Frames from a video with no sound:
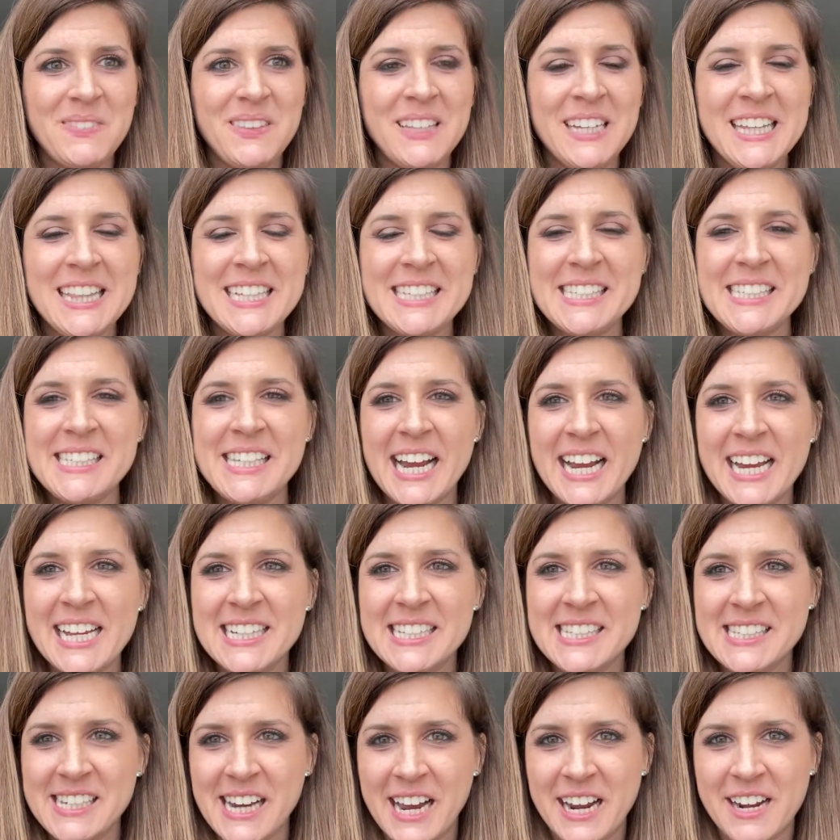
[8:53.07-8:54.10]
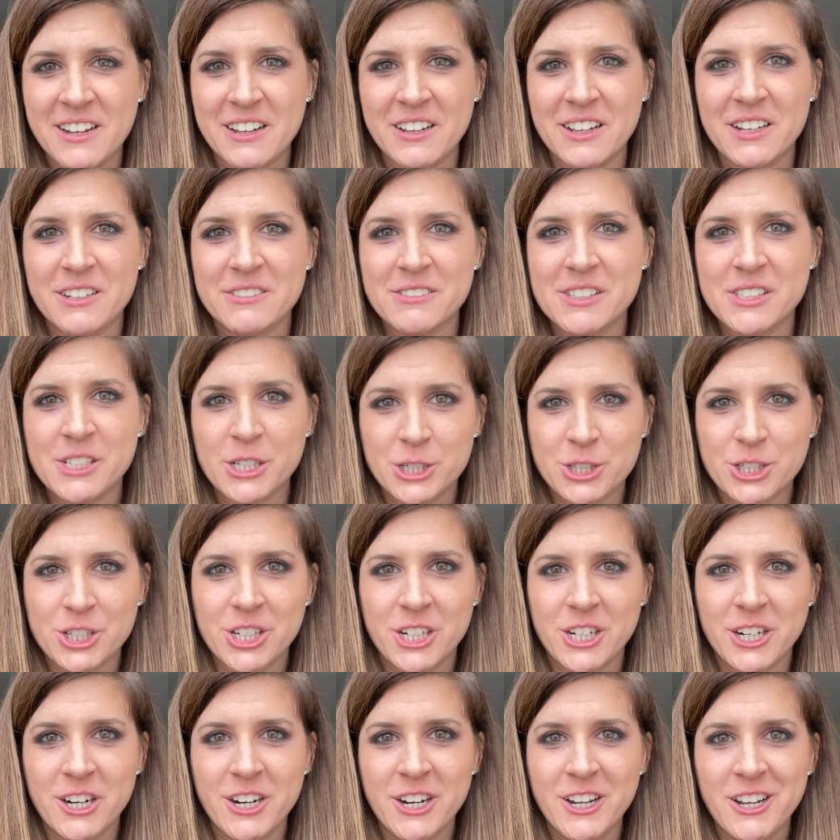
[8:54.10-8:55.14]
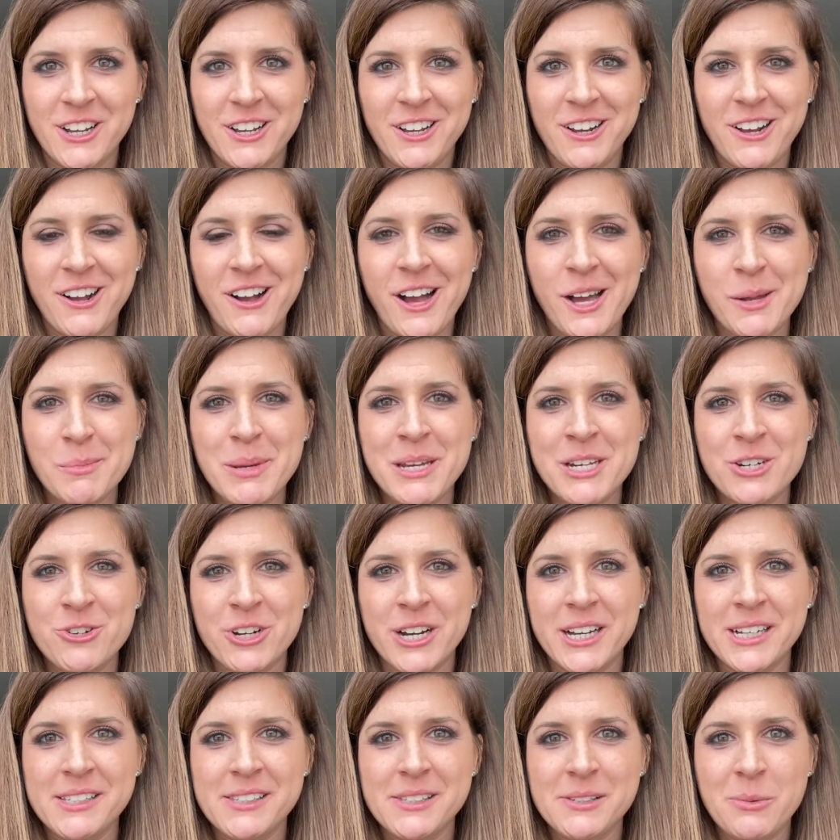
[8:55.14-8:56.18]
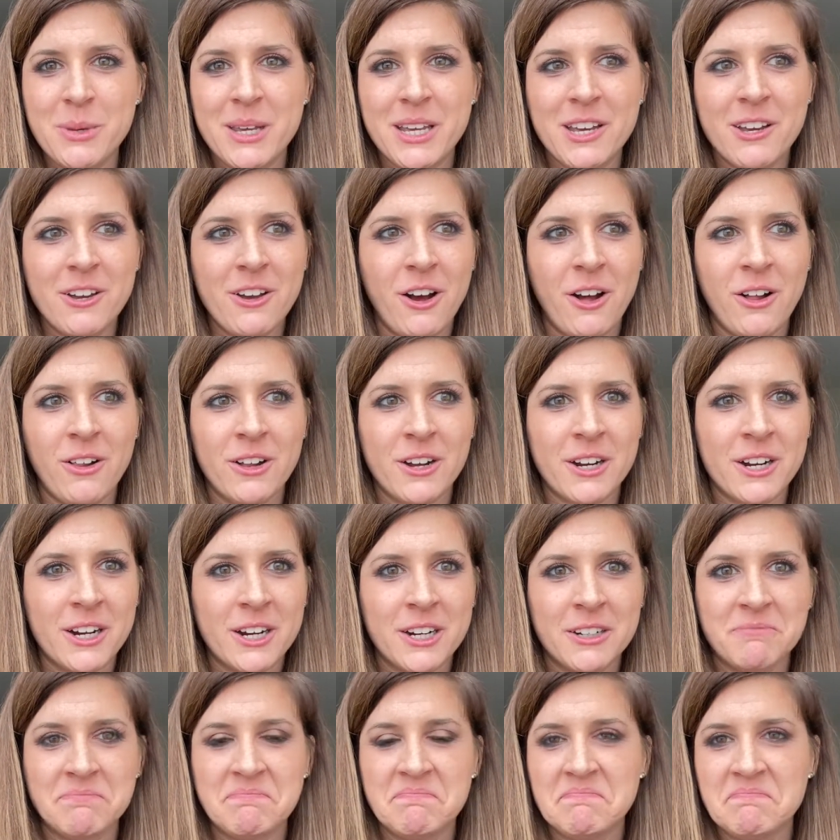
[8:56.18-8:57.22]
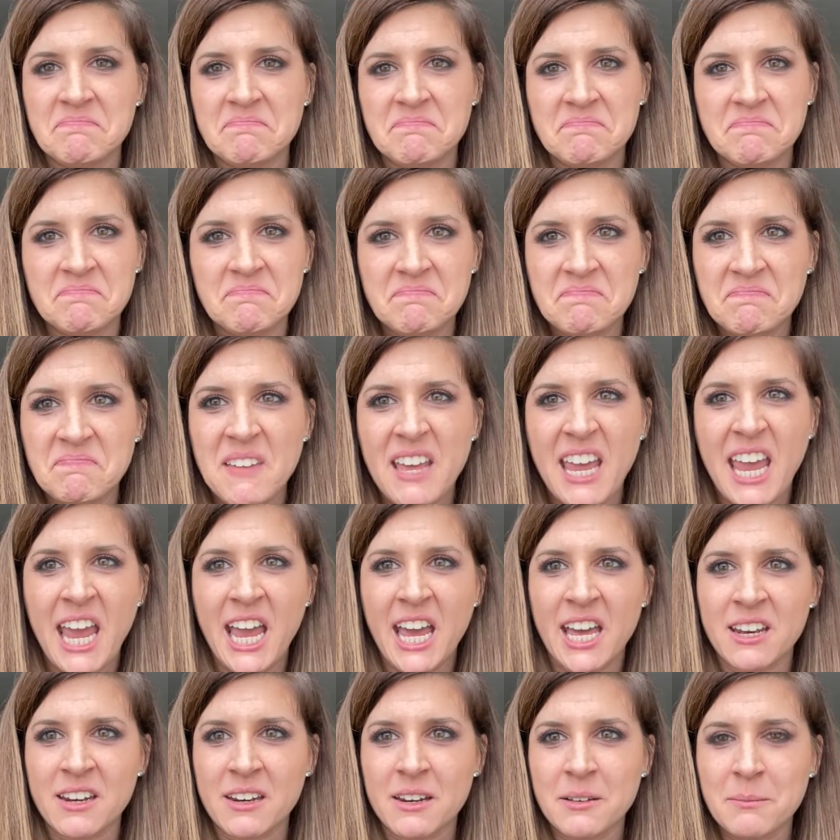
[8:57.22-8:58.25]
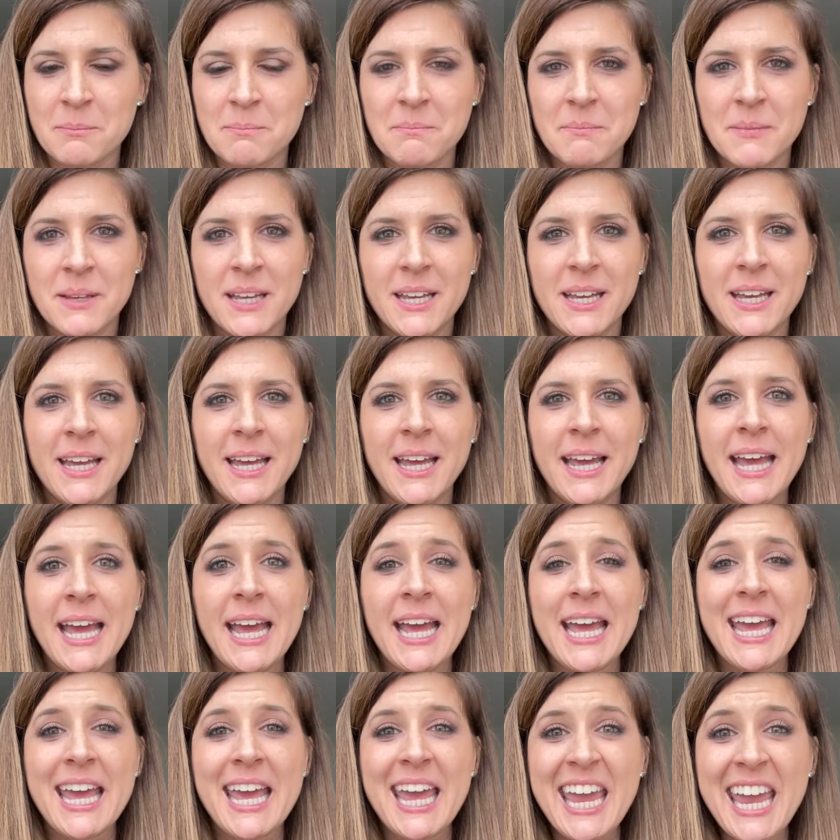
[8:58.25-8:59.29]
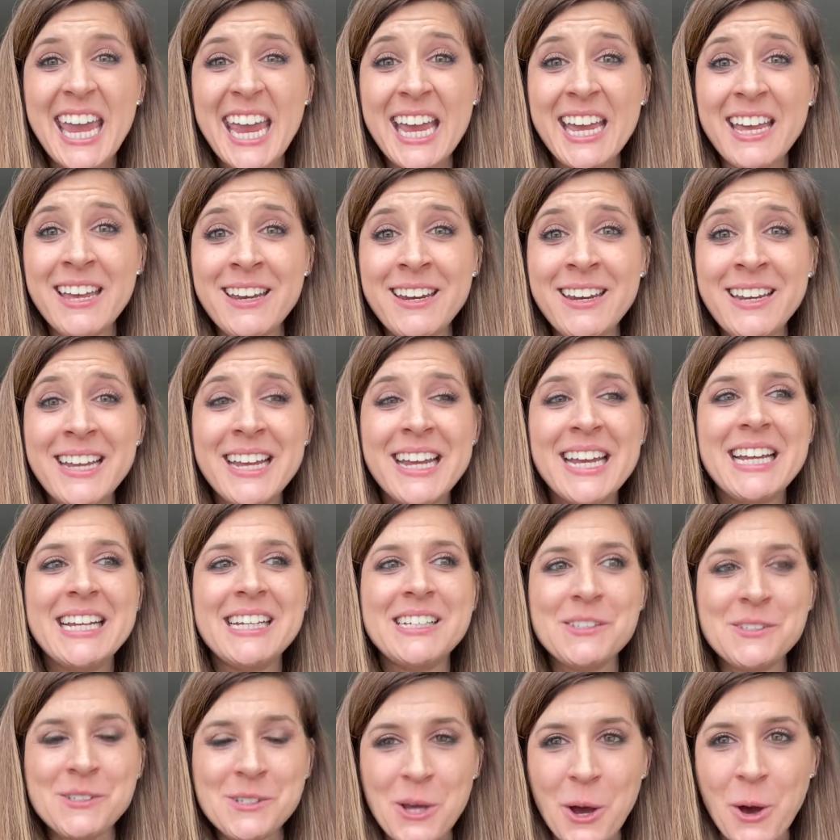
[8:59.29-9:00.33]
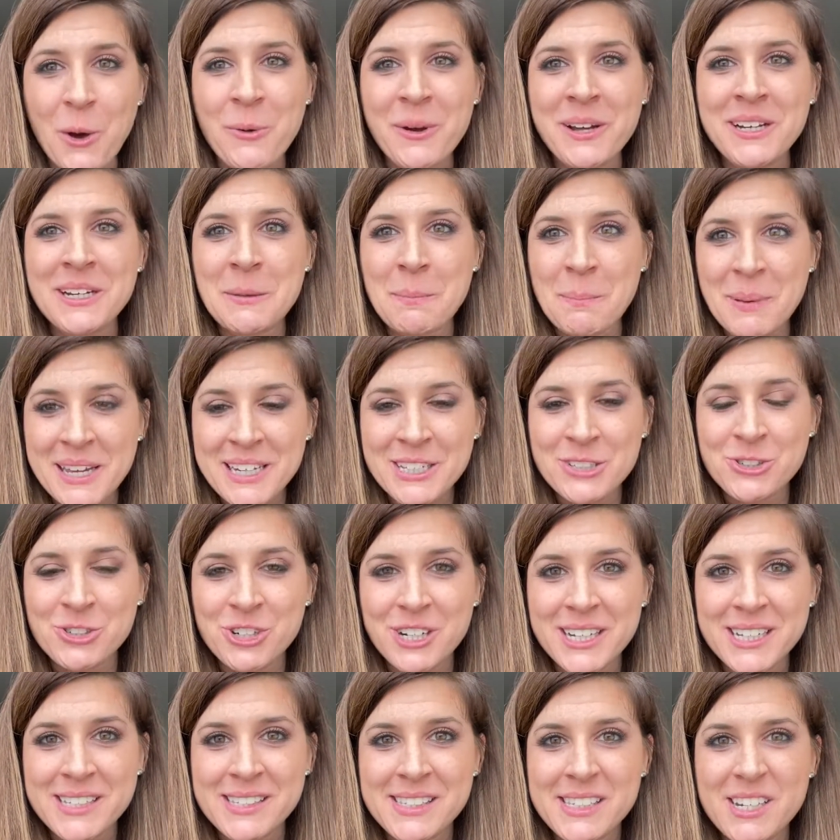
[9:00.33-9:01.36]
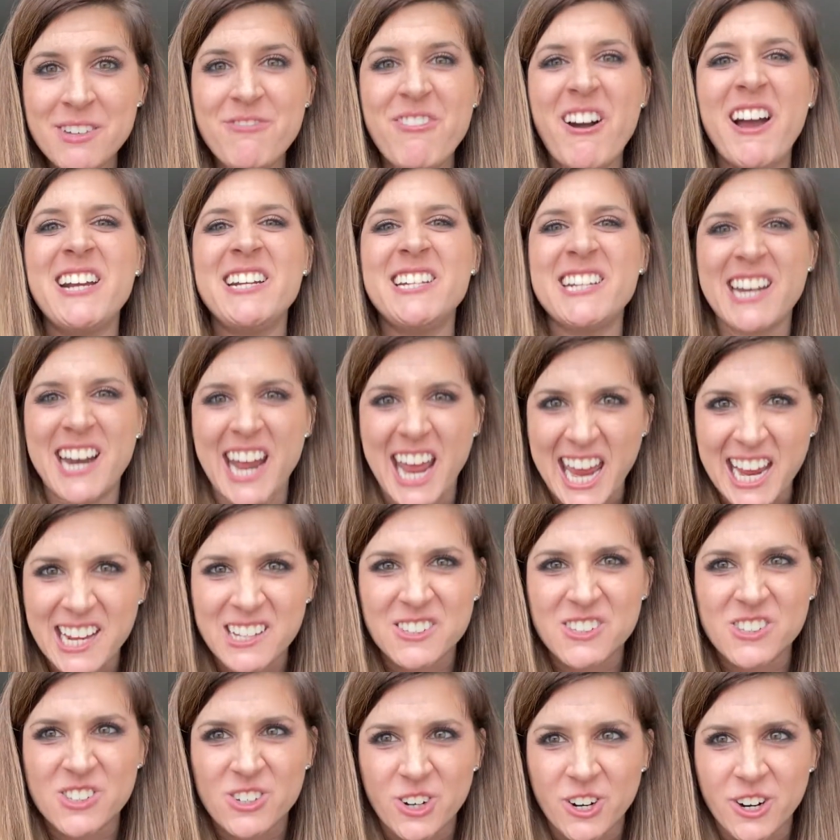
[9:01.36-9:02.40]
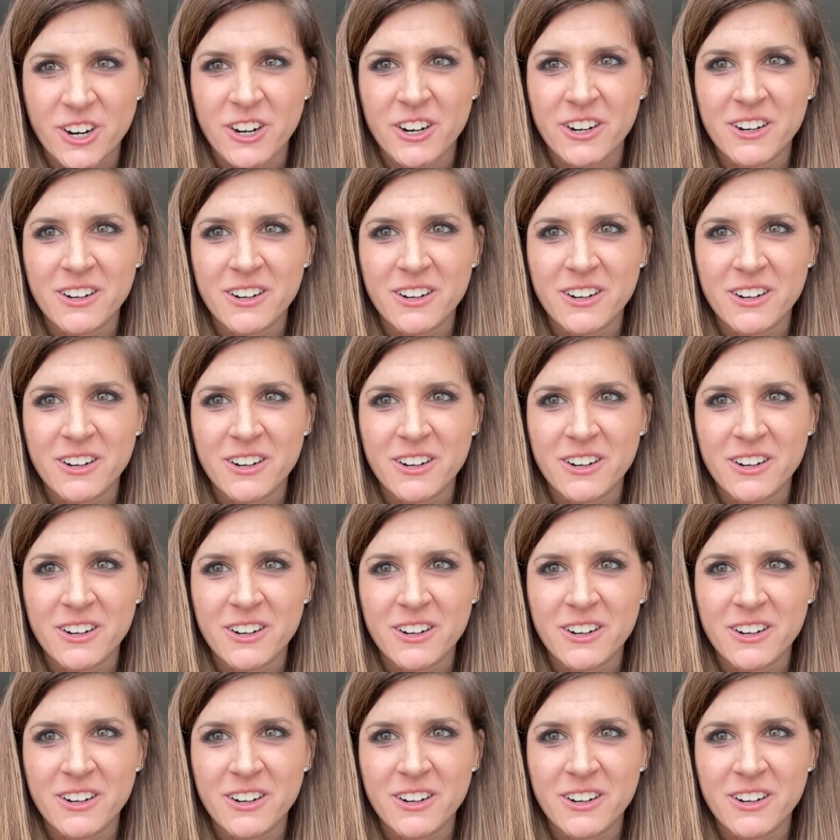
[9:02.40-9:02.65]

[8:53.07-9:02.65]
The second style of searcher on Pinterest, we can call her Anne. Anne is going to Pinterest to find an answer.